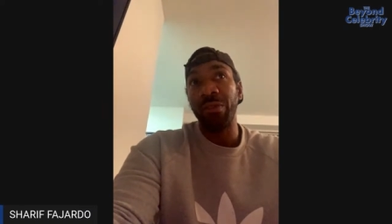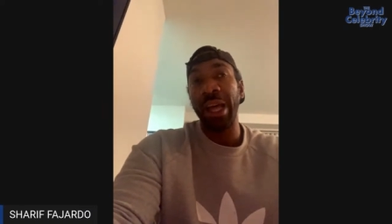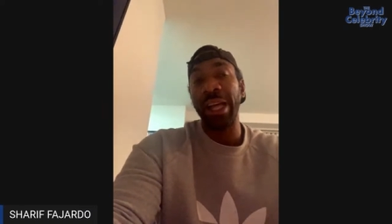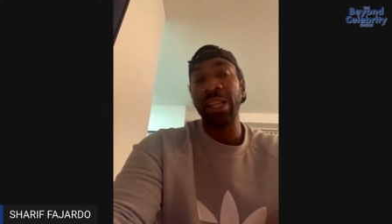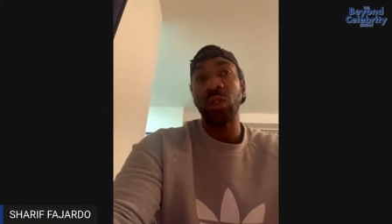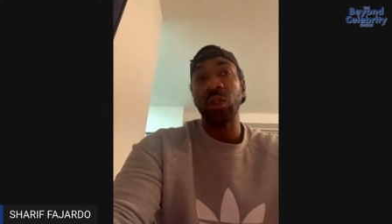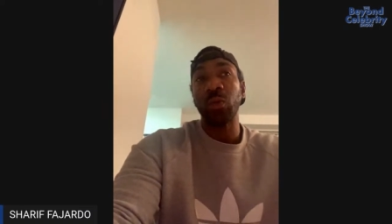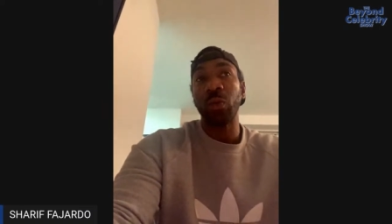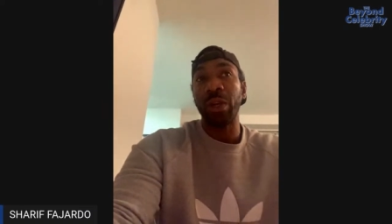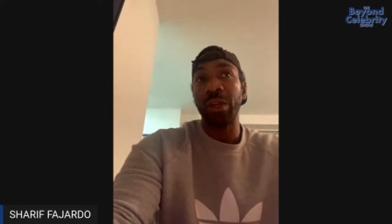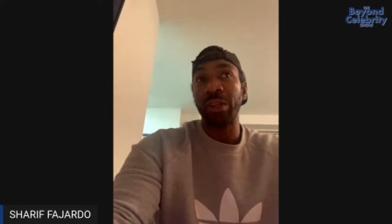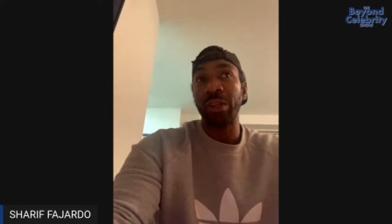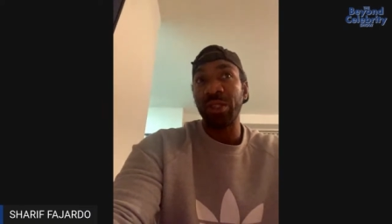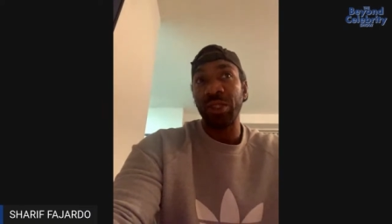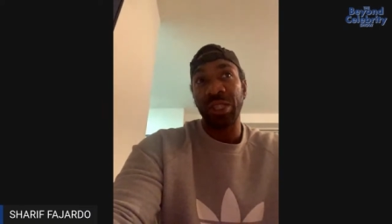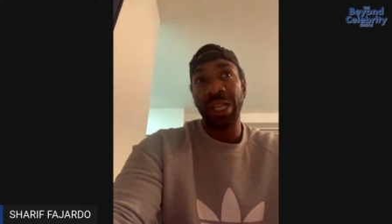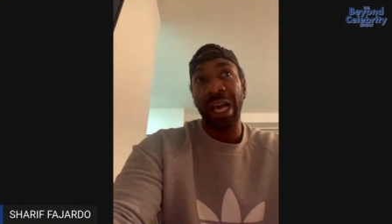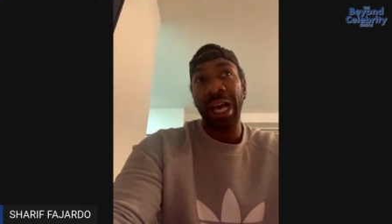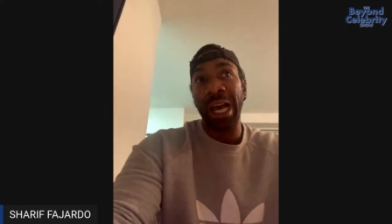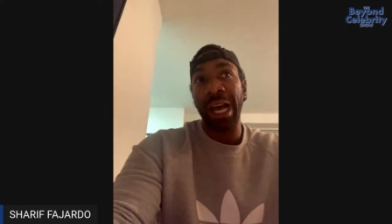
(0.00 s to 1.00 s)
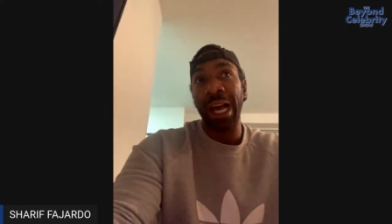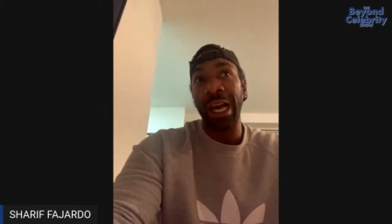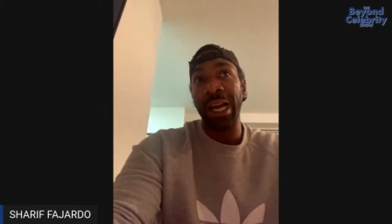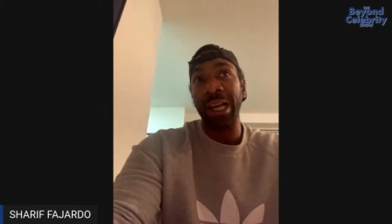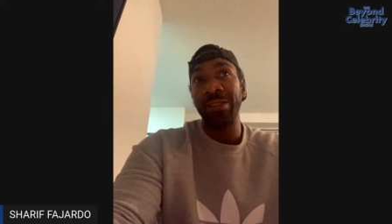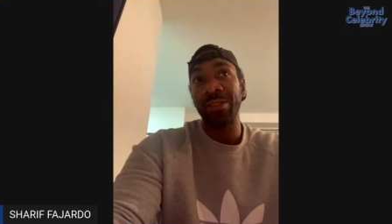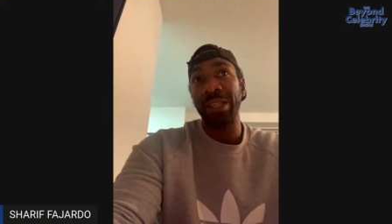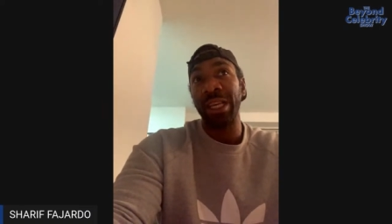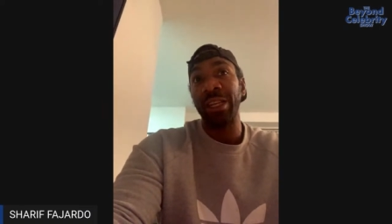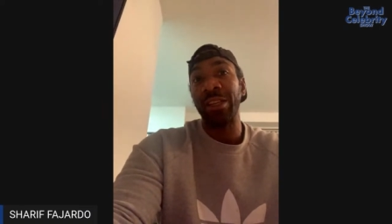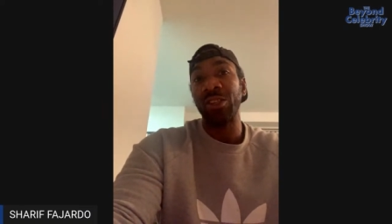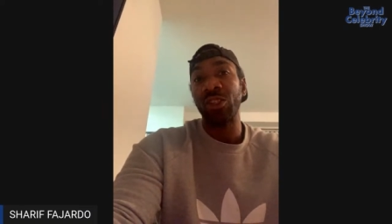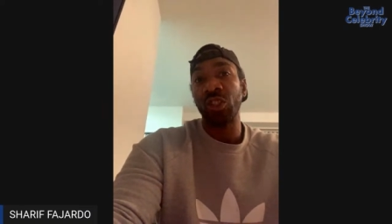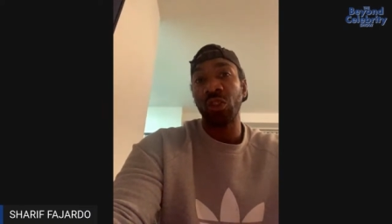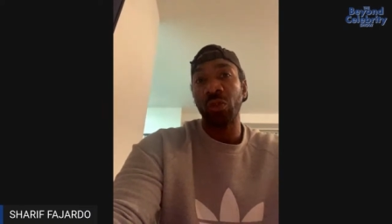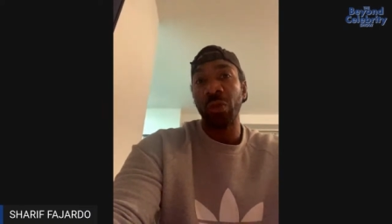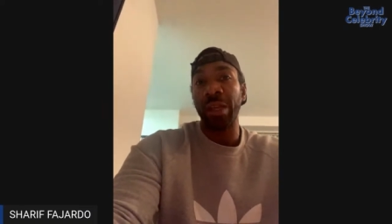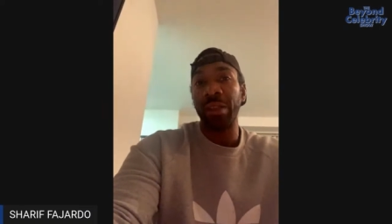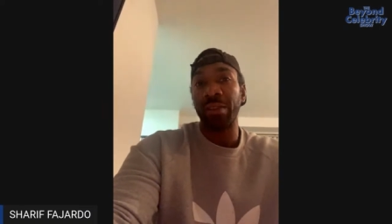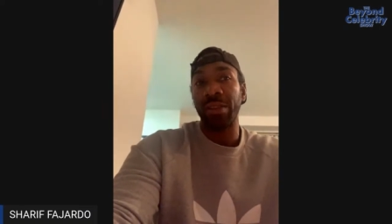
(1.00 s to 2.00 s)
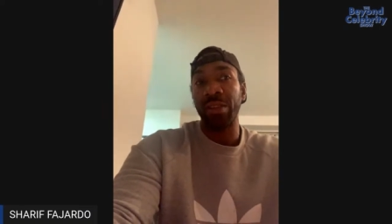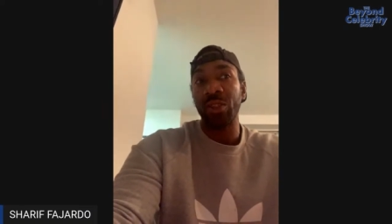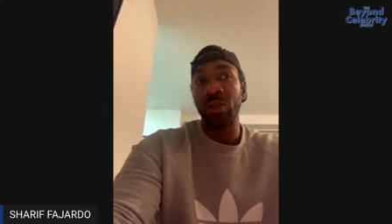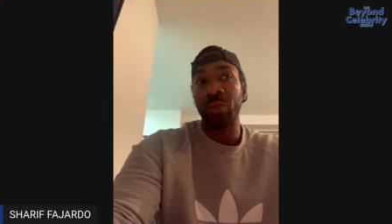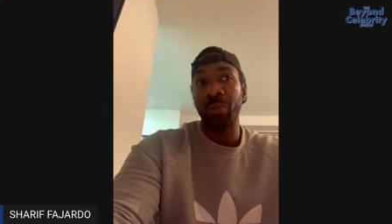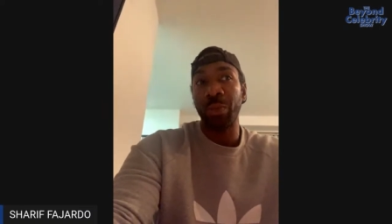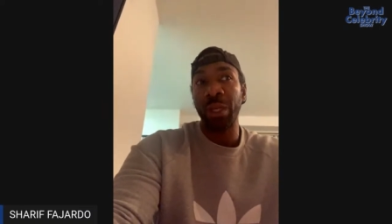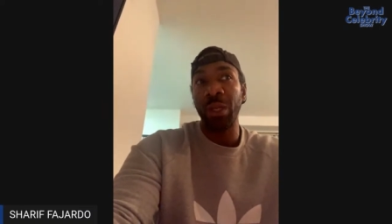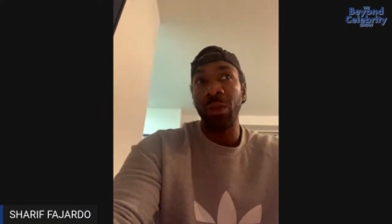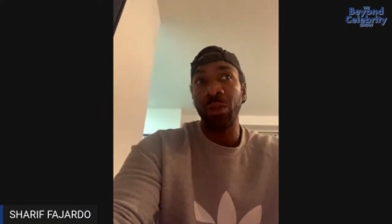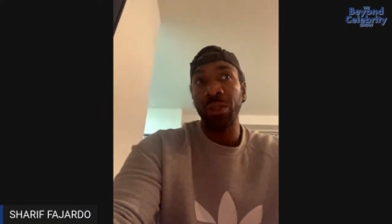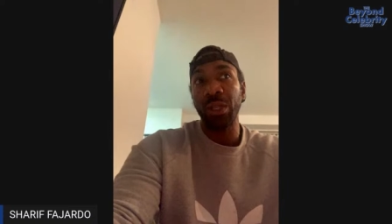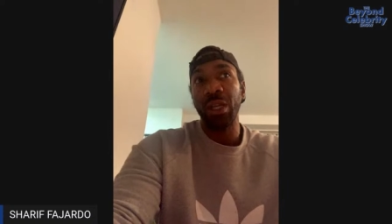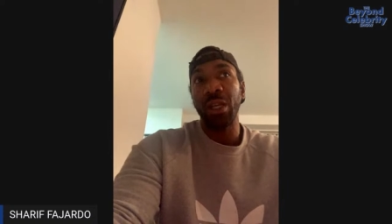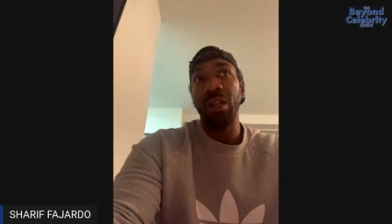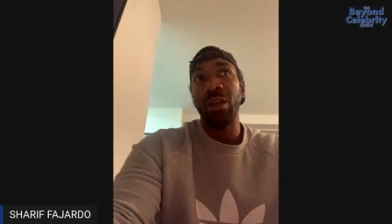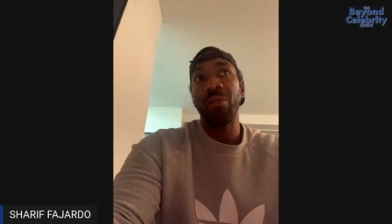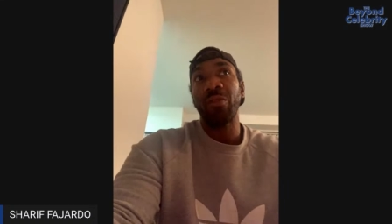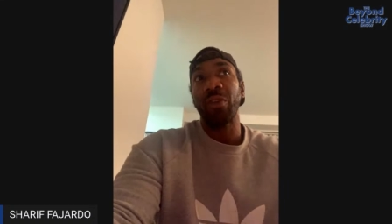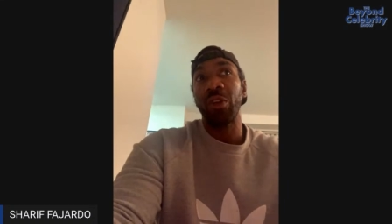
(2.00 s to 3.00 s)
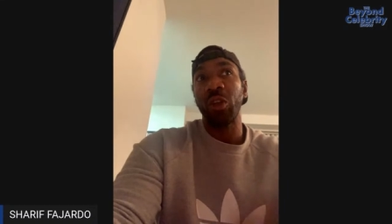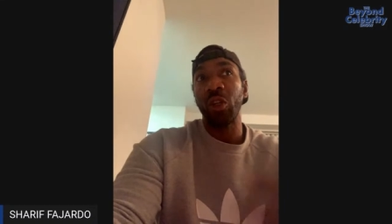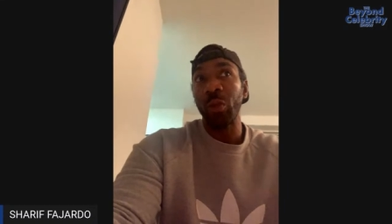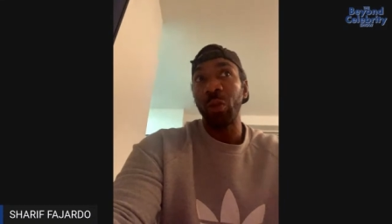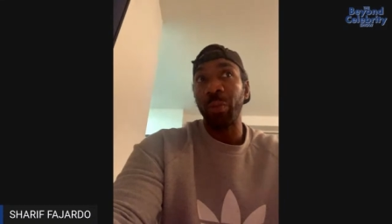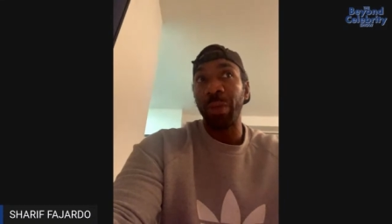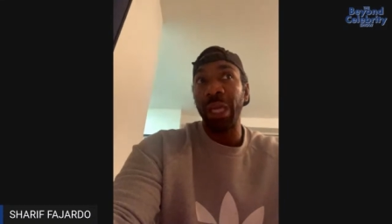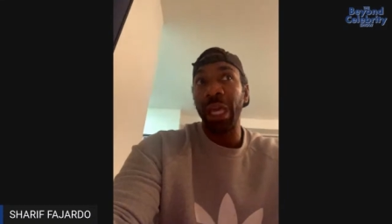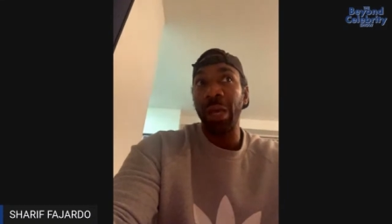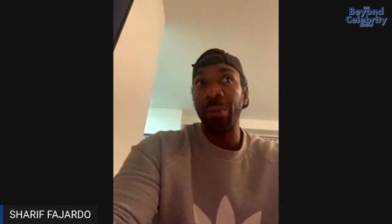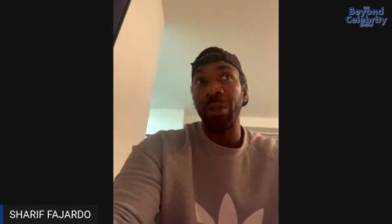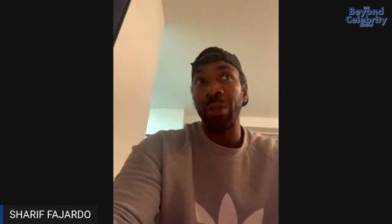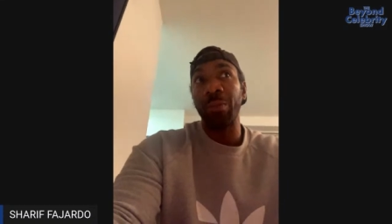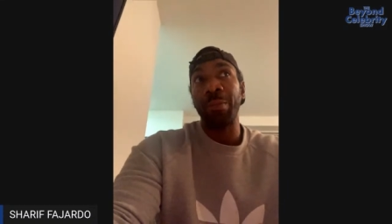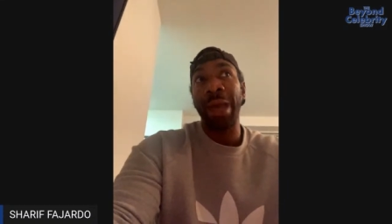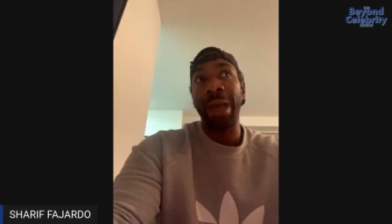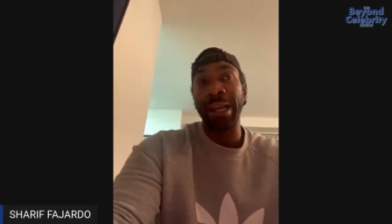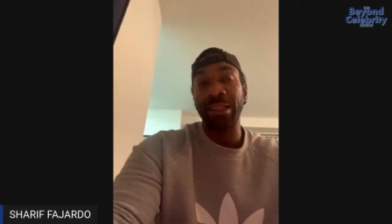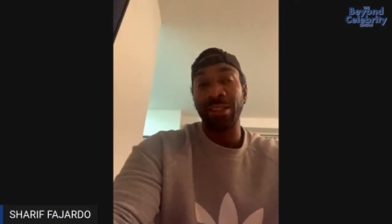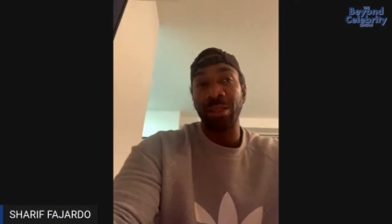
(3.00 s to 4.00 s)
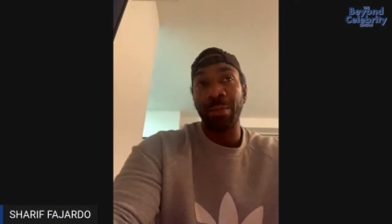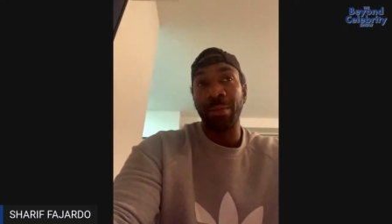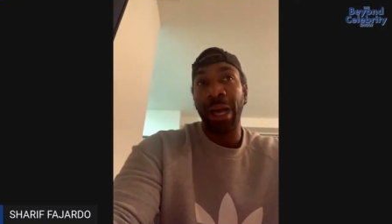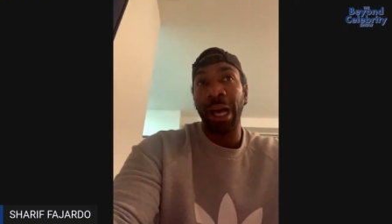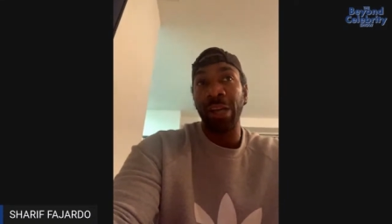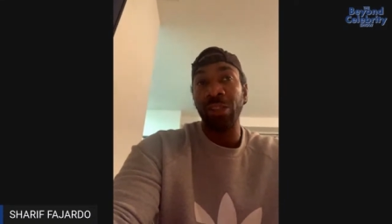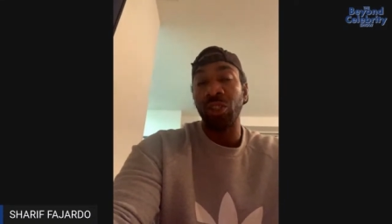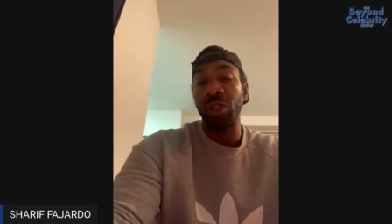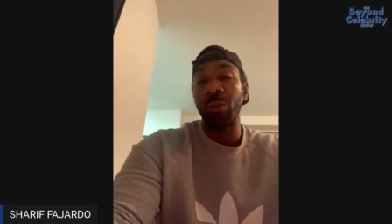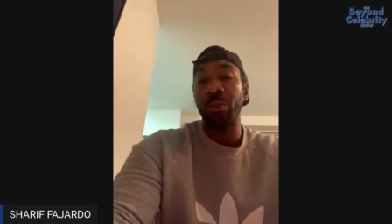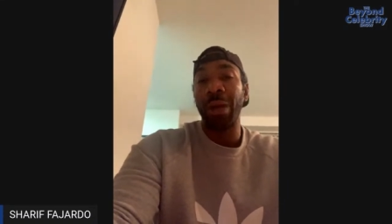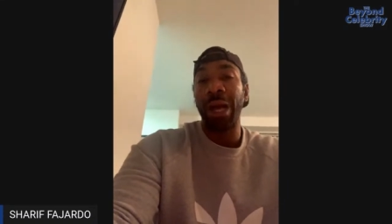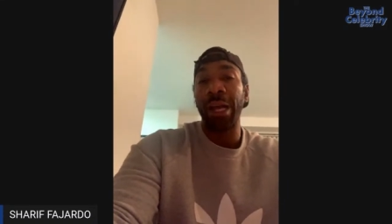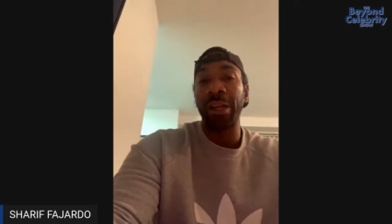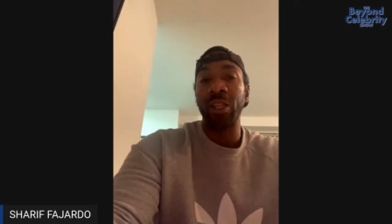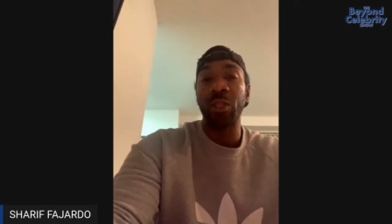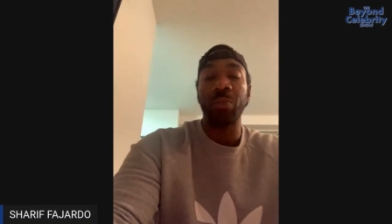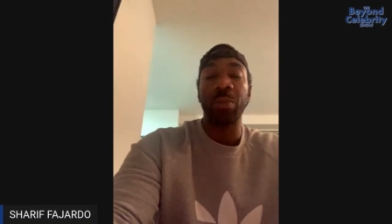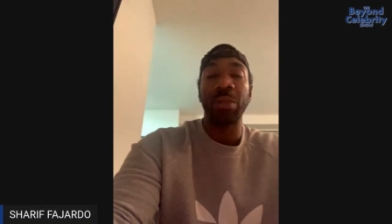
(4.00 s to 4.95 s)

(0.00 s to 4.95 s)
that's where the size and the strength is built for you to be able to maximize your body's